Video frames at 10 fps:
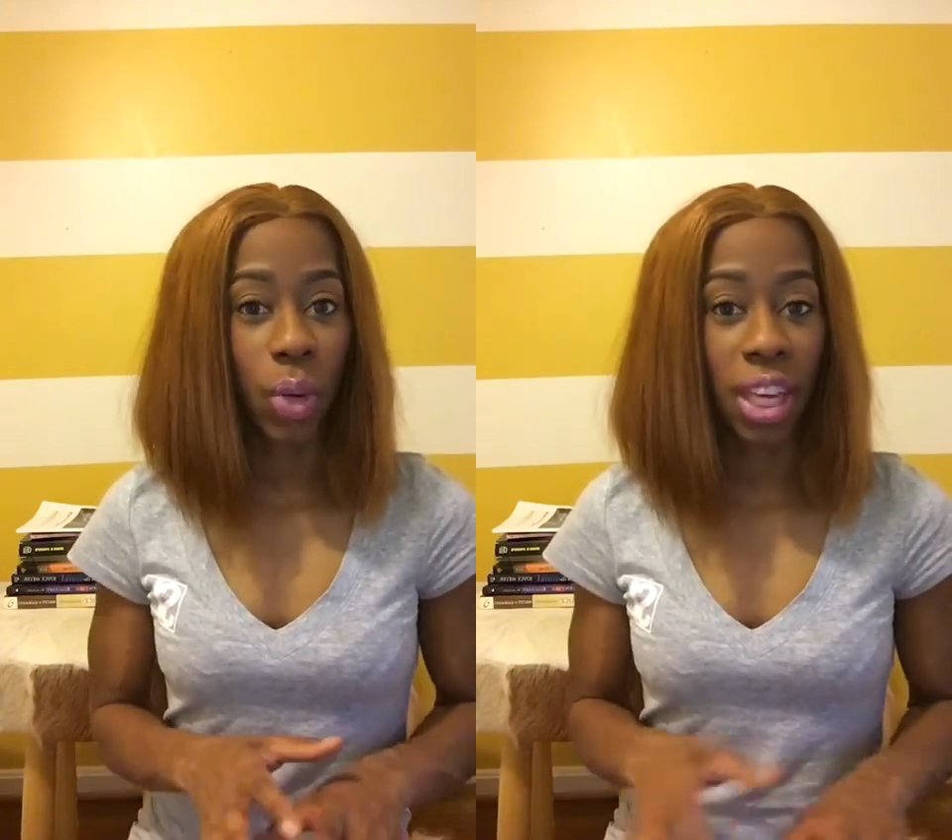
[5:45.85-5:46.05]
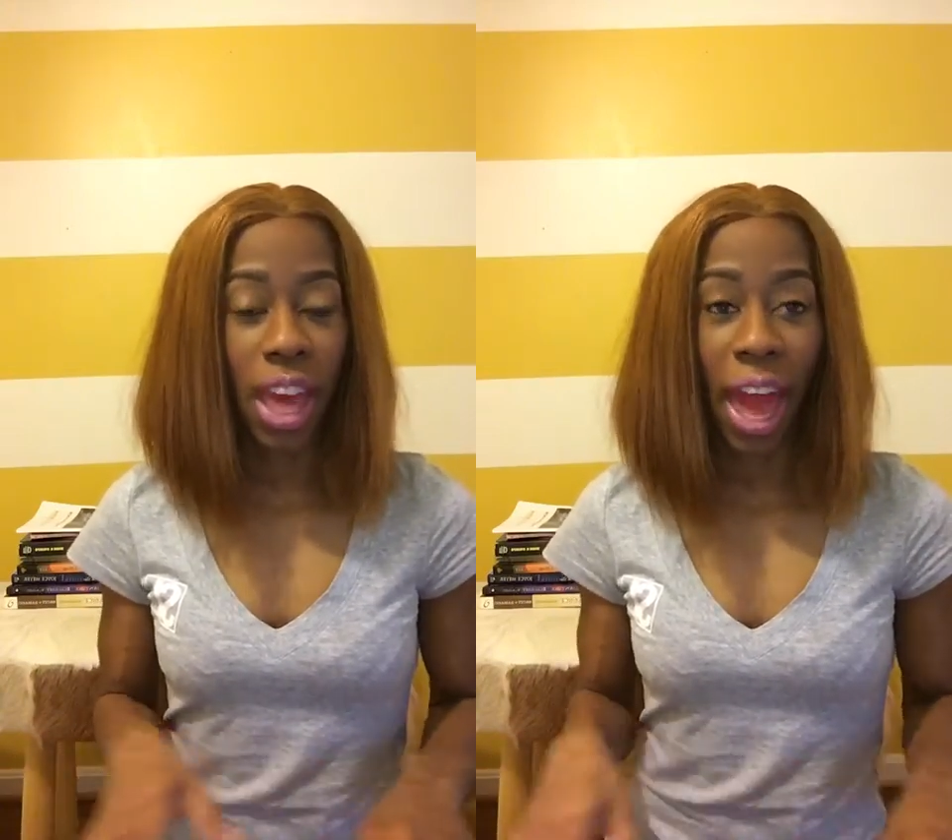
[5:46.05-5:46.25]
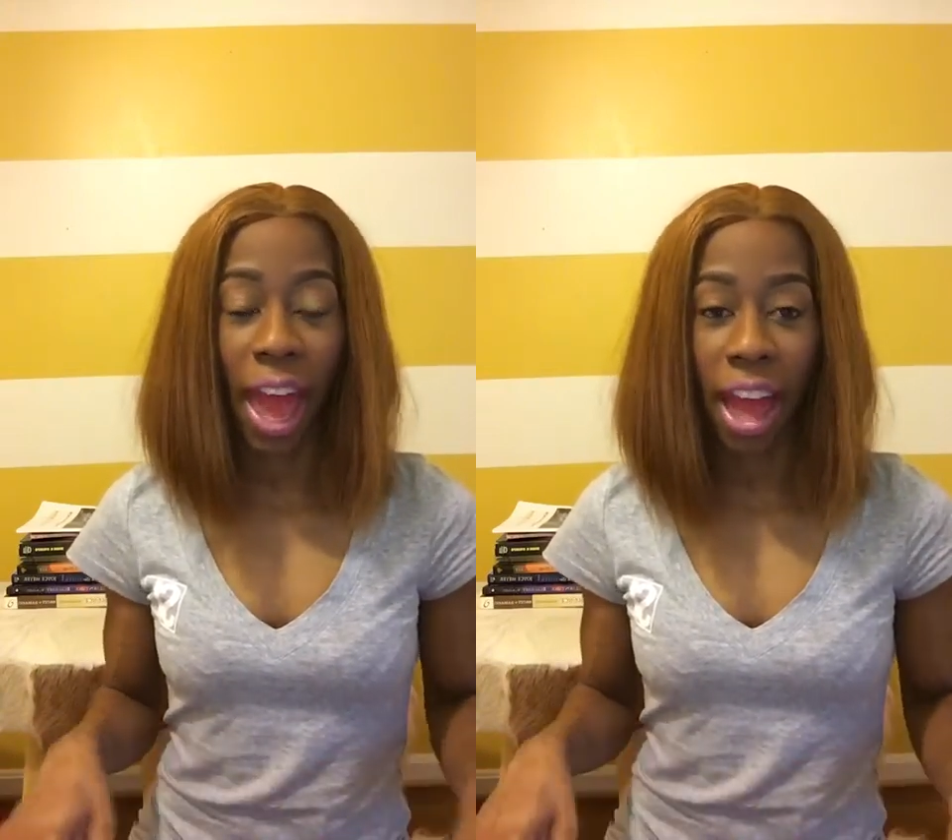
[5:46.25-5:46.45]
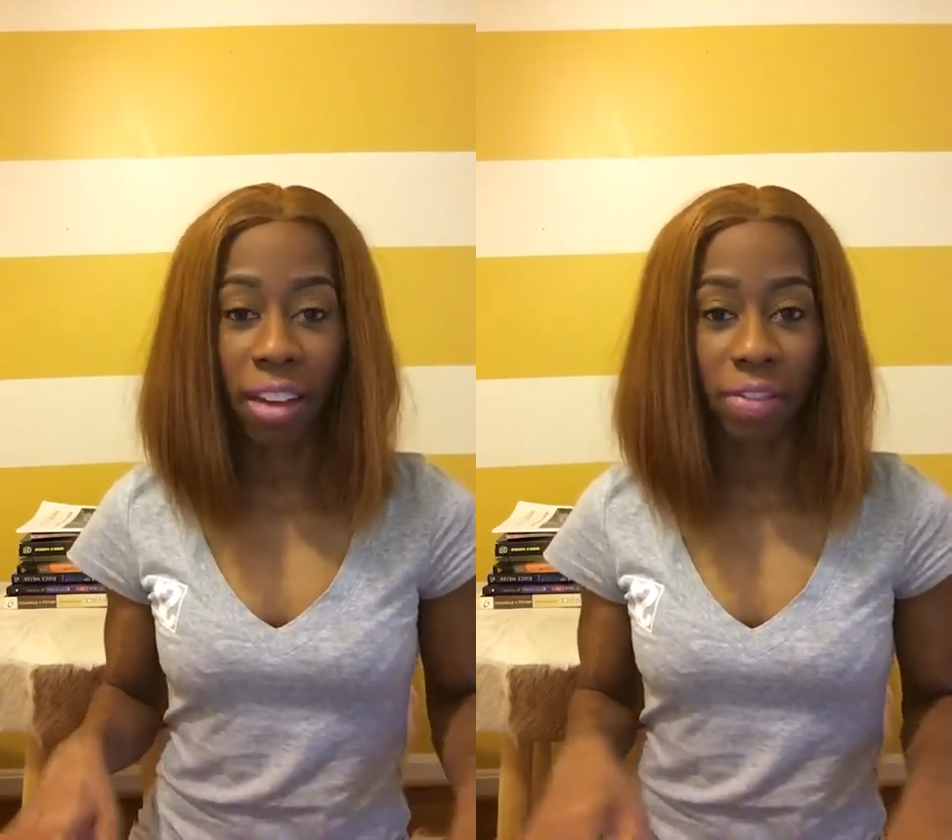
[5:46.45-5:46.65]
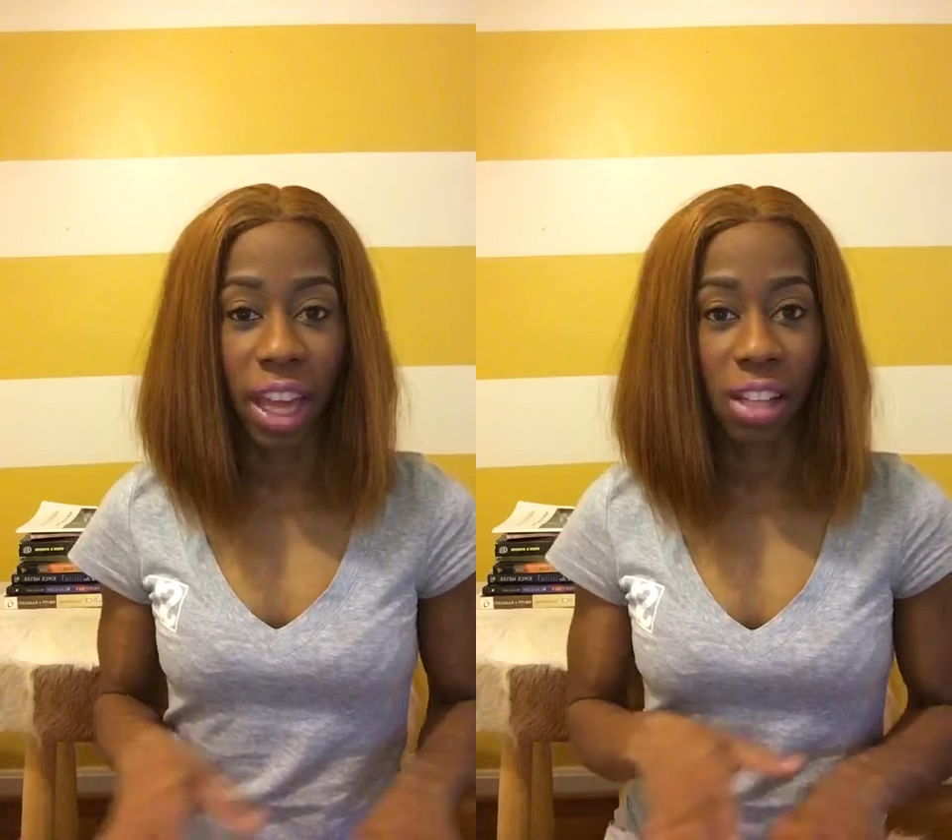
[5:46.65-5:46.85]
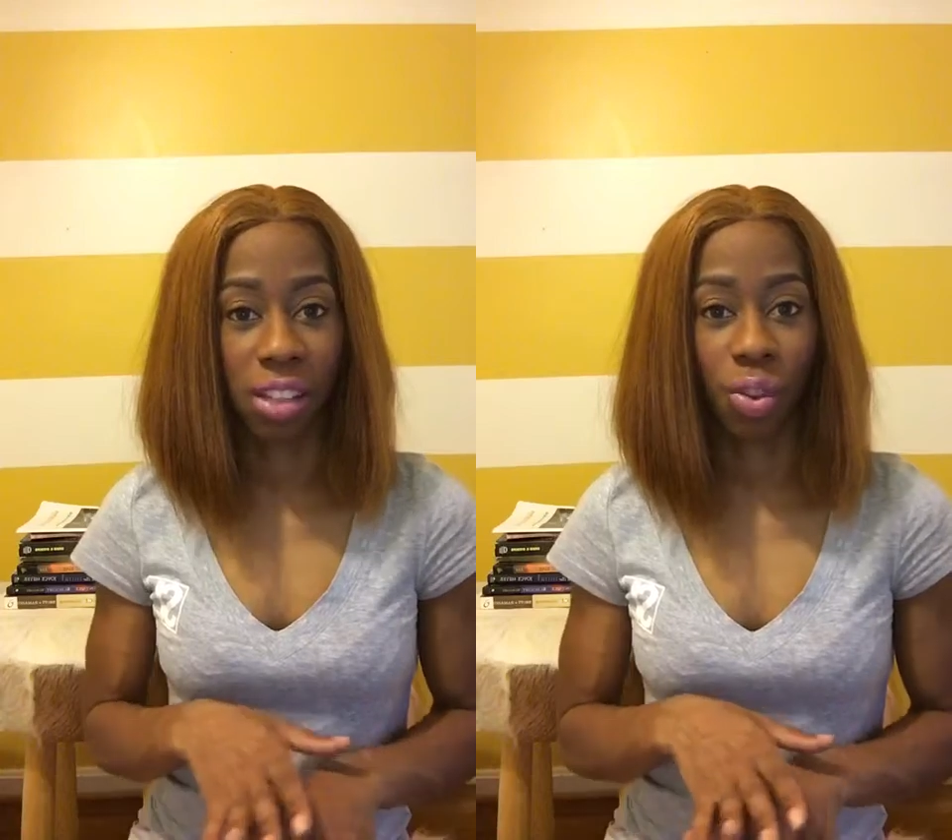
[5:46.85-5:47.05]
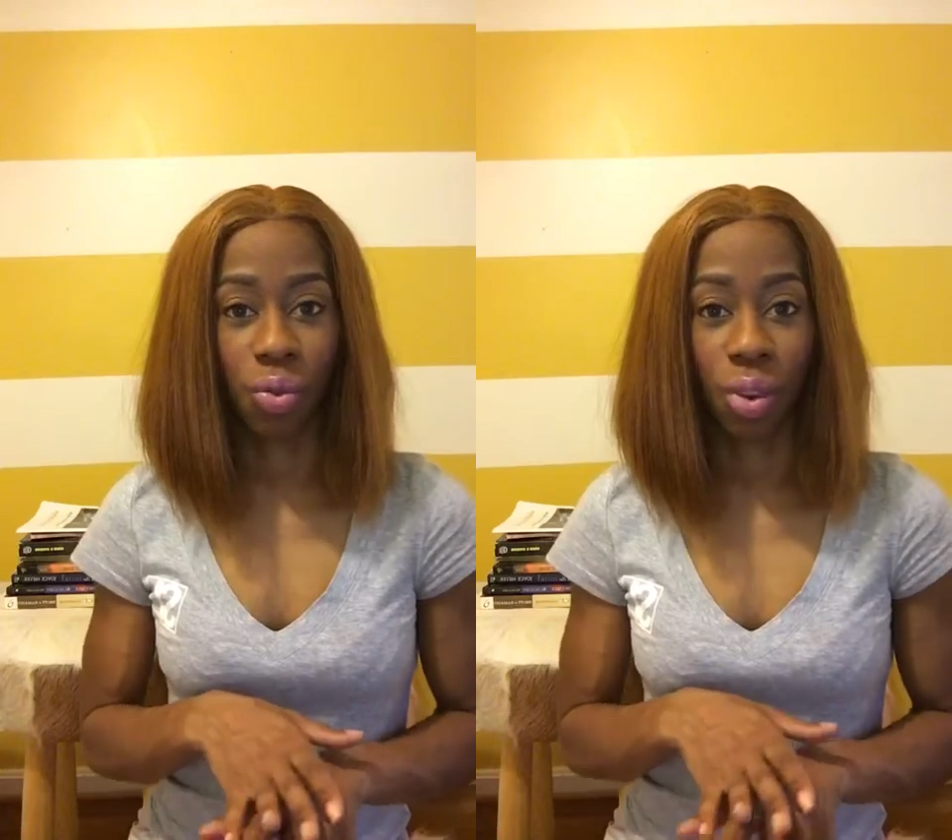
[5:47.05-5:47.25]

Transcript: we have that's